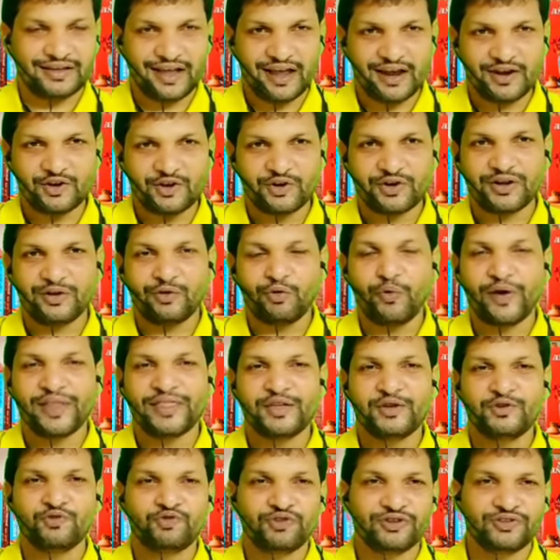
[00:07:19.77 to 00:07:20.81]
And one
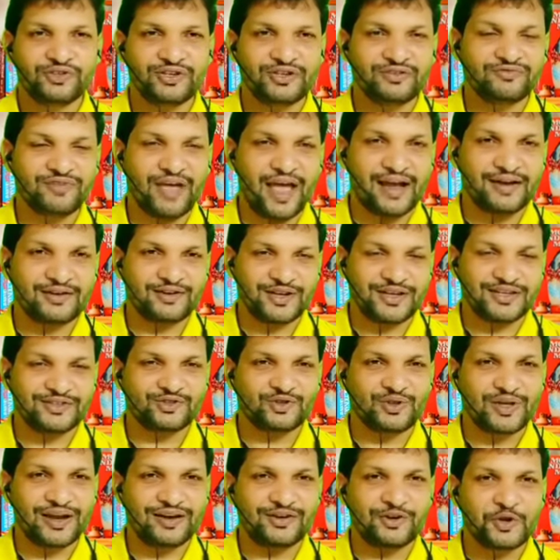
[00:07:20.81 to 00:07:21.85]
interesting fact is
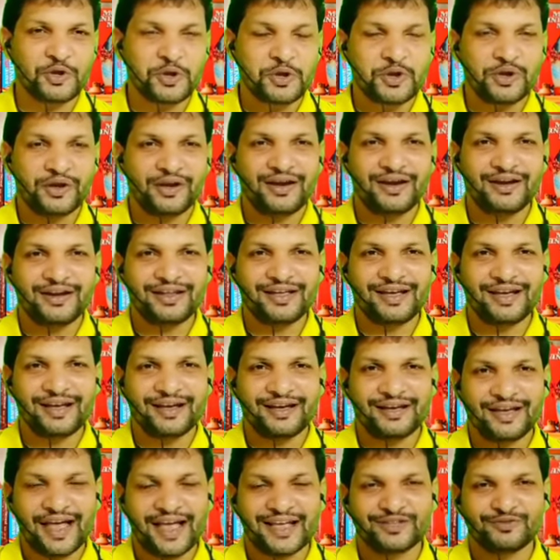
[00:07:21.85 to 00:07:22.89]
that
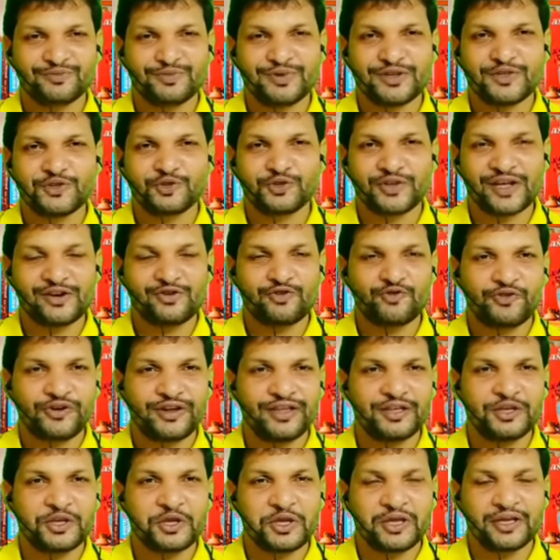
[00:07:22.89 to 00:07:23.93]
India has been
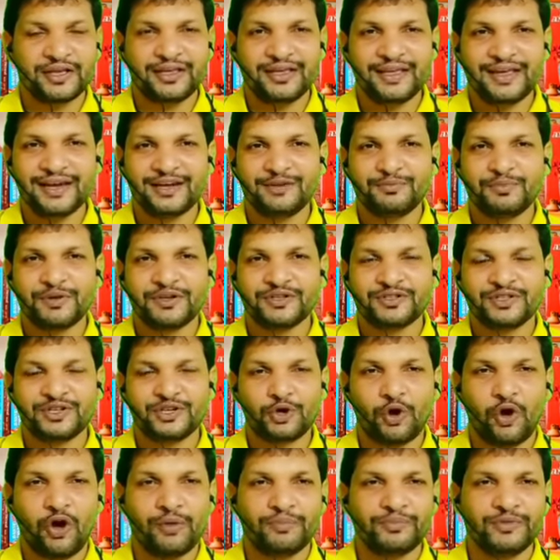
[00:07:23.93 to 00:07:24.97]
sheltering
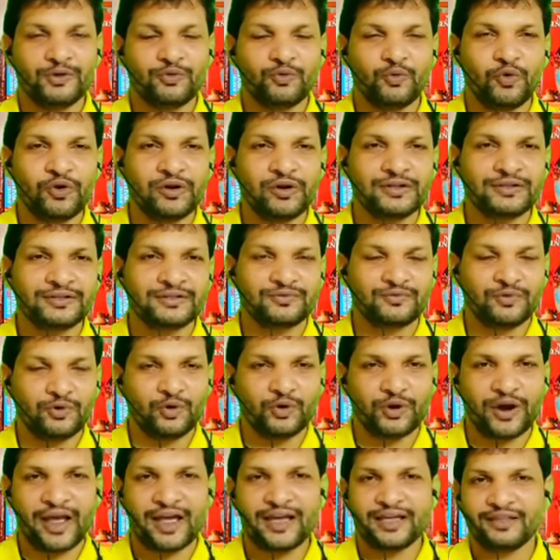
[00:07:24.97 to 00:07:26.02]
8% of the world's
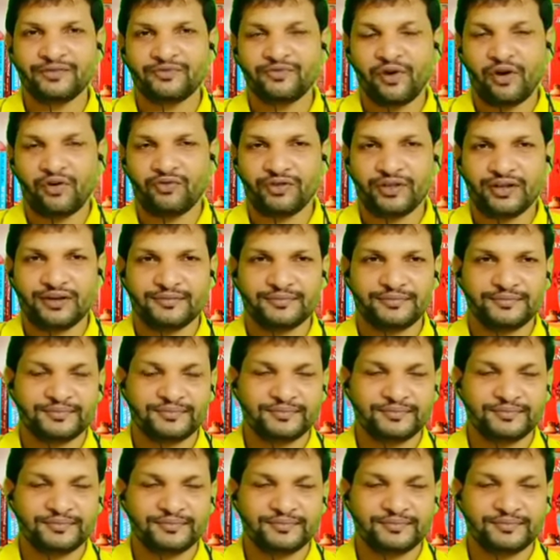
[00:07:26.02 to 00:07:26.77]
flora and fauna.